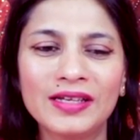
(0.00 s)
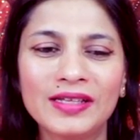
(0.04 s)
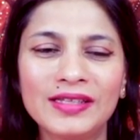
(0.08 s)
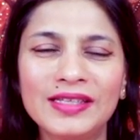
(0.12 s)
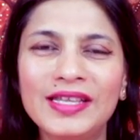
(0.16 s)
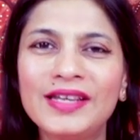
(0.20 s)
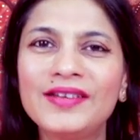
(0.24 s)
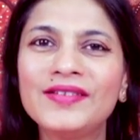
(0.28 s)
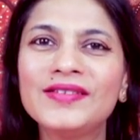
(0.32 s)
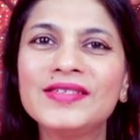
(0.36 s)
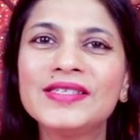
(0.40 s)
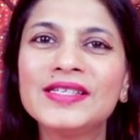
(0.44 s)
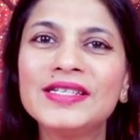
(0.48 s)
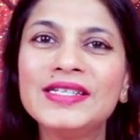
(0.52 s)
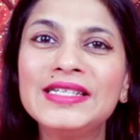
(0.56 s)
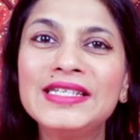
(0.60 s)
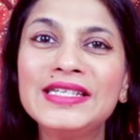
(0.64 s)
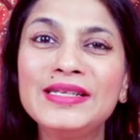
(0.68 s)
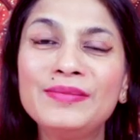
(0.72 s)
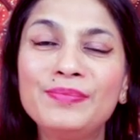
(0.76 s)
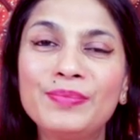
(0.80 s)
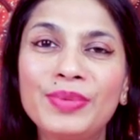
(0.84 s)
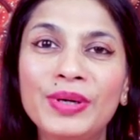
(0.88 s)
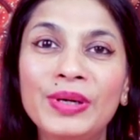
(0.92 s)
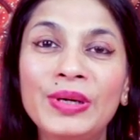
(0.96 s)
there is a
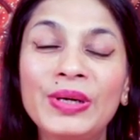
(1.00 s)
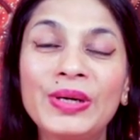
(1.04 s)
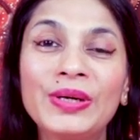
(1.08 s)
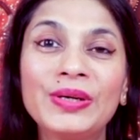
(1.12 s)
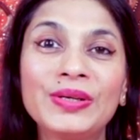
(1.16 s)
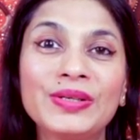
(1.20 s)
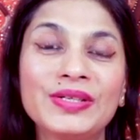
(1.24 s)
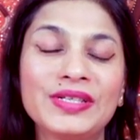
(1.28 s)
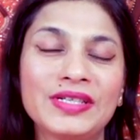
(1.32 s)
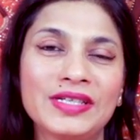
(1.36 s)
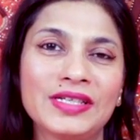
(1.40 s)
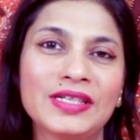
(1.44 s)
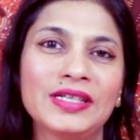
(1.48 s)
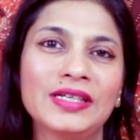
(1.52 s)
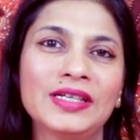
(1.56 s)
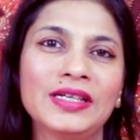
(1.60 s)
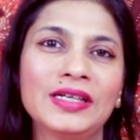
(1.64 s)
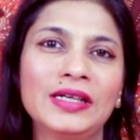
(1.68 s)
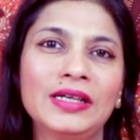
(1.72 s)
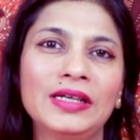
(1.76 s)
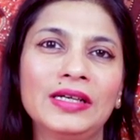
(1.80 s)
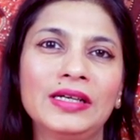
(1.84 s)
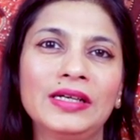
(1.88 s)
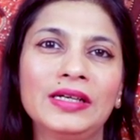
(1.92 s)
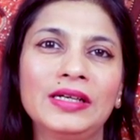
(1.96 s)
deep hurt.
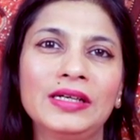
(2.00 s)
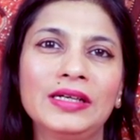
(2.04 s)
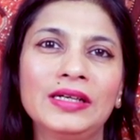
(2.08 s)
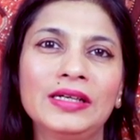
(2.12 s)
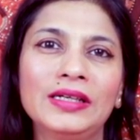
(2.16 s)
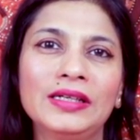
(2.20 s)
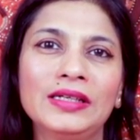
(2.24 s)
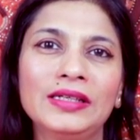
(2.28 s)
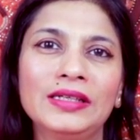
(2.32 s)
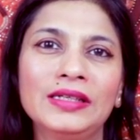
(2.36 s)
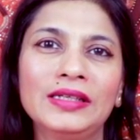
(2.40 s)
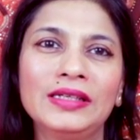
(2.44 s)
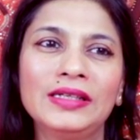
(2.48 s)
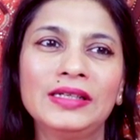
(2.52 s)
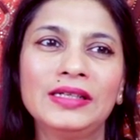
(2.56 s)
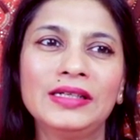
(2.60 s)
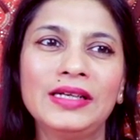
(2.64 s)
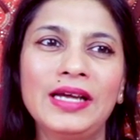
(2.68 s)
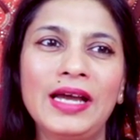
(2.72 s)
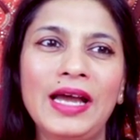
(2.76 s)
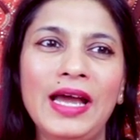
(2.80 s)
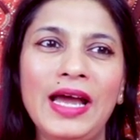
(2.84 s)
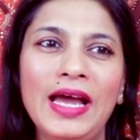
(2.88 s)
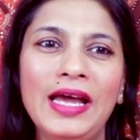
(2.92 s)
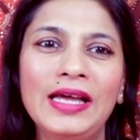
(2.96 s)

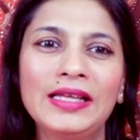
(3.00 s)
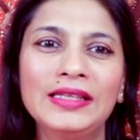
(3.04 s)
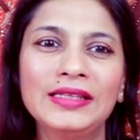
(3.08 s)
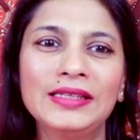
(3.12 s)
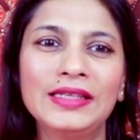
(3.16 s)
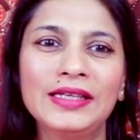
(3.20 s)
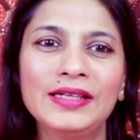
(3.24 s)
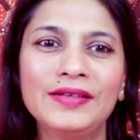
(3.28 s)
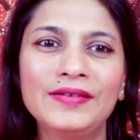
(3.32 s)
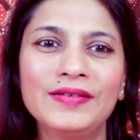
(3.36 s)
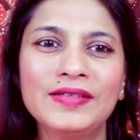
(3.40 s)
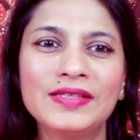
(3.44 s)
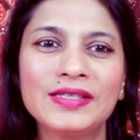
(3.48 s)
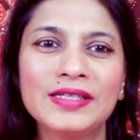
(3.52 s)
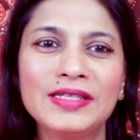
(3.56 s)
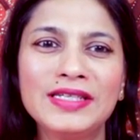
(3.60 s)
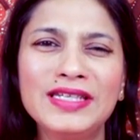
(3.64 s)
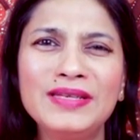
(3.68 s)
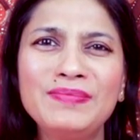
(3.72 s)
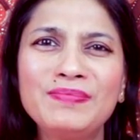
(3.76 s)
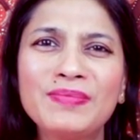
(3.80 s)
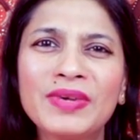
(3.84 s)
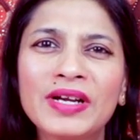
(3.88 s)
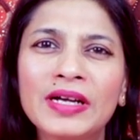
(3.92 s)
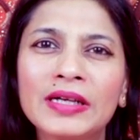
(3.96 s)
And there is a
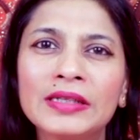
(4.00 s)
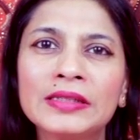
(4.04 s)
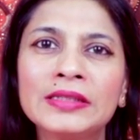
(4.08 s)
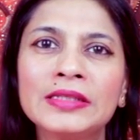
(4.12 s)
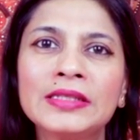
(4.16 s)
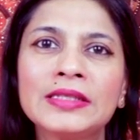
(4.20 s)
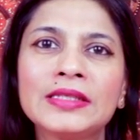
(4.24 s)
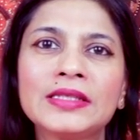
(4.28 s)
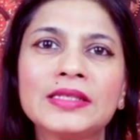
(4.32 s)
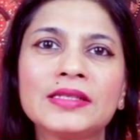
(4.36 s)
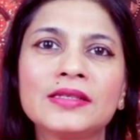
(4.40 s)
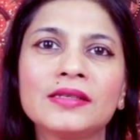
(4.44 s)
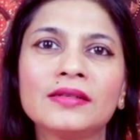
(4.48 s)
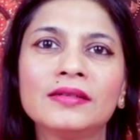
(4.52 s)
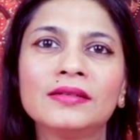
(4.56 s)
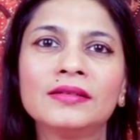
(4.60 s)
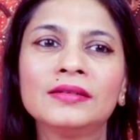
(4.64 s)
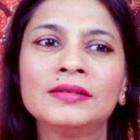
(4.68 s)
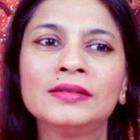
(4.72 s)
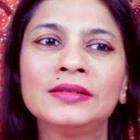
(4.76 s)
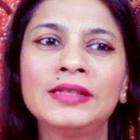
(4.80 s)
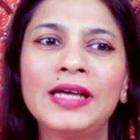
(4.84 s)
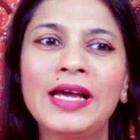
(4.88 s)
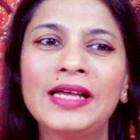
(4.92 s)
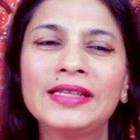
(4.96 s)
deep
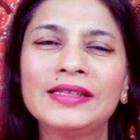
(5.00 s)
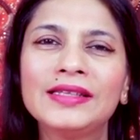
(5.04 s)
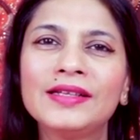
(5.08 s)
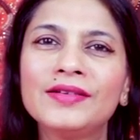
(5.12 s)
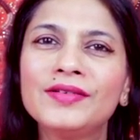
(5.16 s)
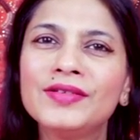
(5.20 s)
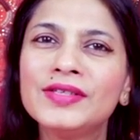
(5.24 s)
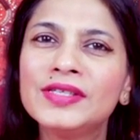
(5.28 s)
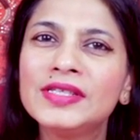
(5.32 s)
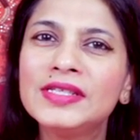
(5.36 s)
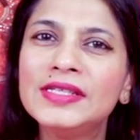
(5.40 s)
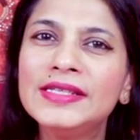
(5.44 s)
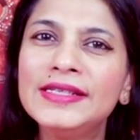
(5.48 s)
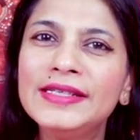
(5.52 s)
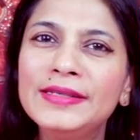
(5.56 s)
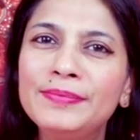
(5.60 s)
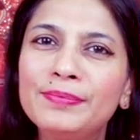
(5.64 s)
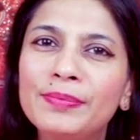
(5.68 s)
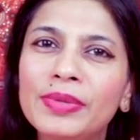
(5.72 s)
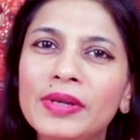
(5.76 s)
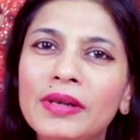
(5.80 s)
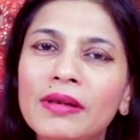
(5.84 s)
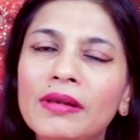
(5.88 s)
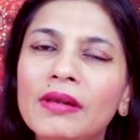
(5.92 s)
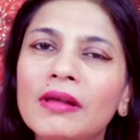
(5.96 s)
concern and there is
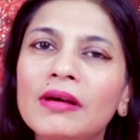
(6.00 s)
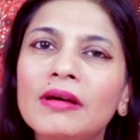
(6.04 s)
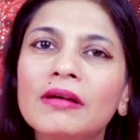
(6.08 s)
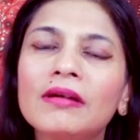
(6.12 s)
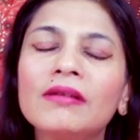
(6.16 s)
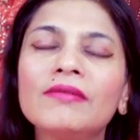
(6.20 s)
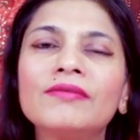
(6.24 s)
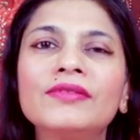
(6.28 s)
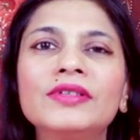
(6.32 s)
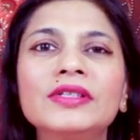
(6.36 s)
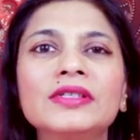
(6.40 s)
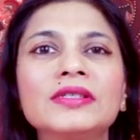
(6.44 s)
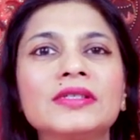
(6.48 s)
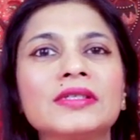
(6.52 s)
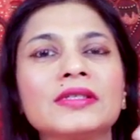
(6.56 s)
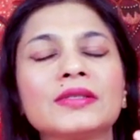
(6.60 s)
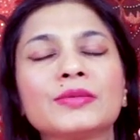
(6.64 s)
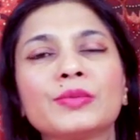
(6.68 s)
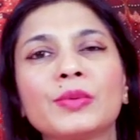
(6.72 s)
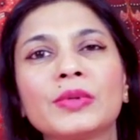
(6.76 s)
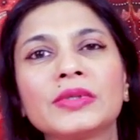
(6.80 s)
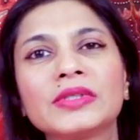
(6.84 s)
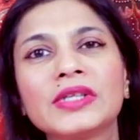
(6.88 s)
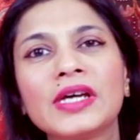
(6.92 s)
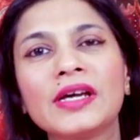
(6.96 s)
deep love. This is
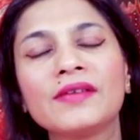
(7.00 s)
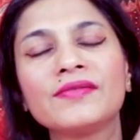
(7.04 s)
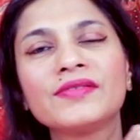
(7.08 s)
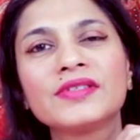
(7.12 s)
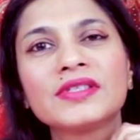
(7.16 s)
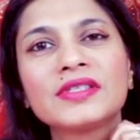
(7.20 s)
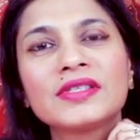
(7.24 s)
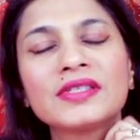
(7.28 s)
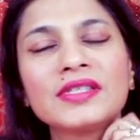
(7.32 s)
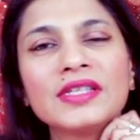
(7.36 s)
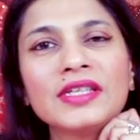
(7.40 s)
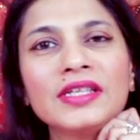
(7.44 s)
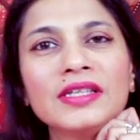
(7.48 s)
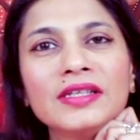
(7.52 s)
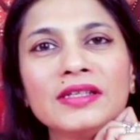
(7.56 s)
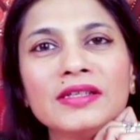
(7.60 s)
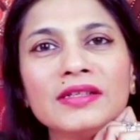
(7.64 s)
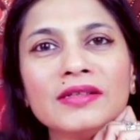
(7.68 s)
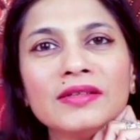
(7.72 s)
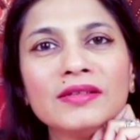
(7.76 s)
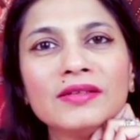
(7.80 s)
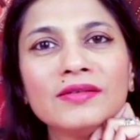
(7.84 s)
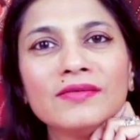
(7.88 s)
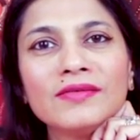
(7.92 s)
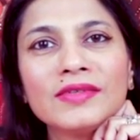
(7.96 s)
what I've
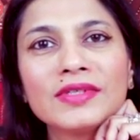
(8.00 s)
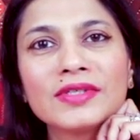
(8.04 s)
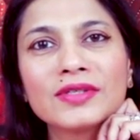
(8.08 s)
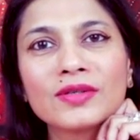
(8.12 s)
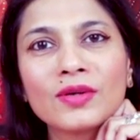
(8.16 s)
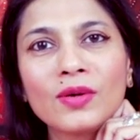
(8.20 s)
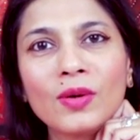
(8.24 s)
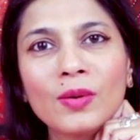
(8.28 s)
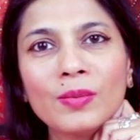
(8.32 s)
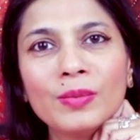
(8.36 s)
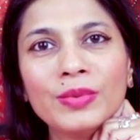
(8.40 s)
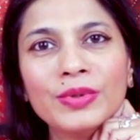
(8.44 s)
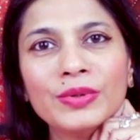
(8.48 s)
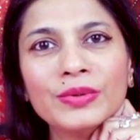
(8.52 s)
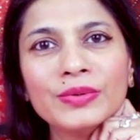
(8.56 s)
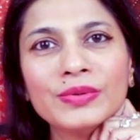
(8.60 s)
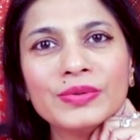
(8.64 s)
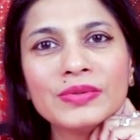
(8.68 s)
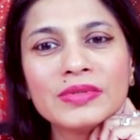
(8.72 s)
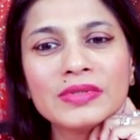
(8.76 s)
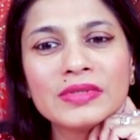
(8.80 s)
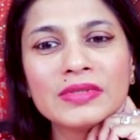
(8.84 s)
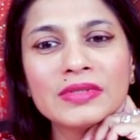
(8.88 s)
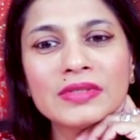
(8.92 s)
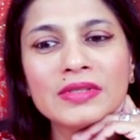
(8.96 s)
seen with
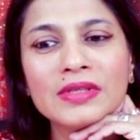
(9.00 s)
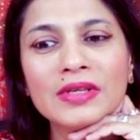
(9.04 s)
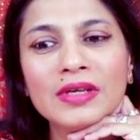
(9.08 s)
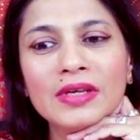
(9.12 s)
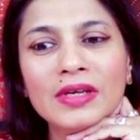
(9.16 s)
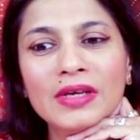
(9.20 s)
Scorpios.